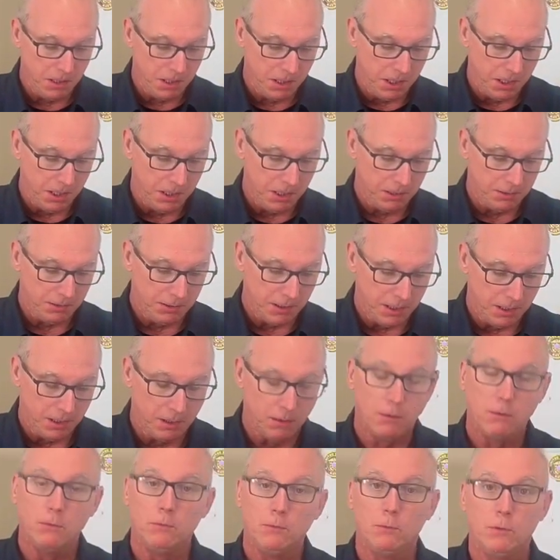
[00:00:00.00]
and
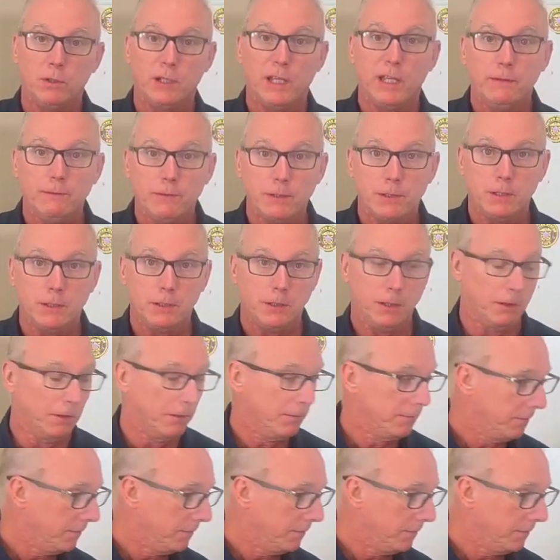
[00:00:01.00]
we'll give it to you.